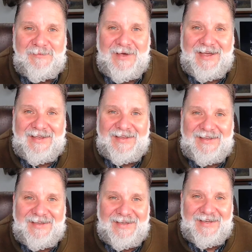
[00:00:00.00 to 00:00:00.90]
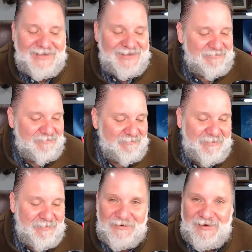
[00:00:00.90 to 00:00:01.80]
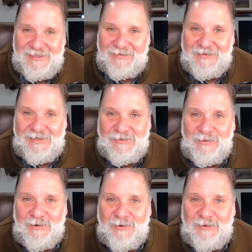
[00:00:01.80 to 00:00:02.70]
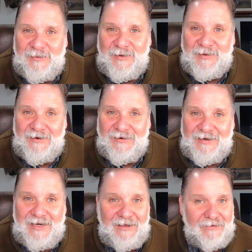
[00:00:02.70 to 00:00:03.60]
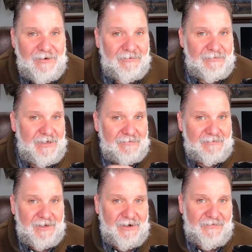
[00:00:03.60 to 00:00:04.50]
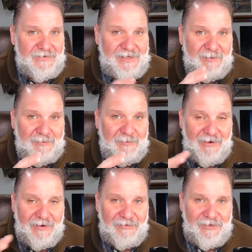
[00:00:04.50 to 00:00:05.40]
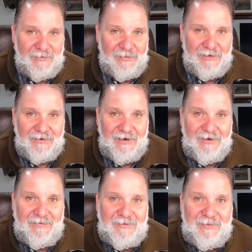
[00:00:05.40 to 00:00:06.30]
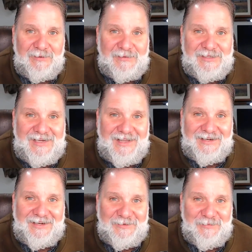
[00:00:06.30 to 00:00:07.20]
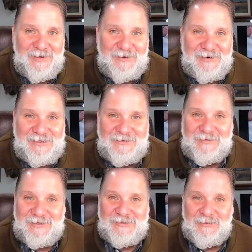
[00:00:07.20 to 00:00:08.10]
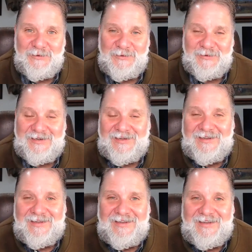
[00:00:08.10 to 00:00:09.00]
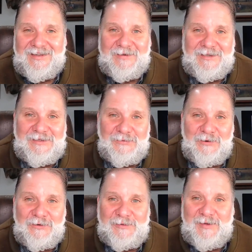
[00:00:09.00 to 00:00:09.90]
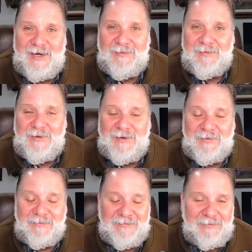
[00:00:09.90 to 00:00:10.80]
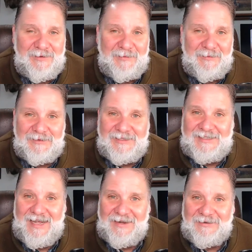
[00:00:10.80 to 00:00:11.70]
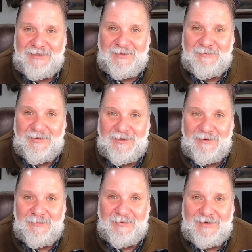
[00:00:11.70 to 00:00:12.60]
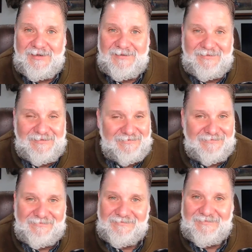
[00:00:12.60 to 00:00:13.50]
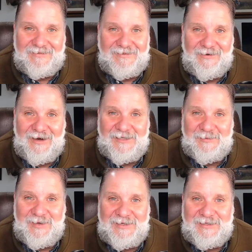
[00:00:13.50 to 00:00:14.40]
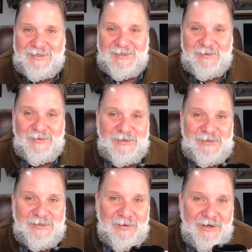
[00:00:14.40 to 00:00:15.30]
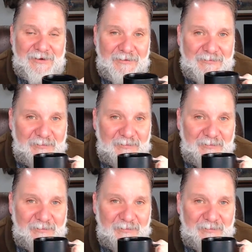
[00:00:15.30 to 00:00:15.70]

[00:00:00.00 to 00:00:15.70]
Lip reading: back. And this bitterness of this world will be gone. Now, the coffee's not bitter. I don't drink bitter coffee. But I'm just telling you the bitterness of this world. Because this world is made up of people. And people are just naturally bitter. But Christ makes us so much better.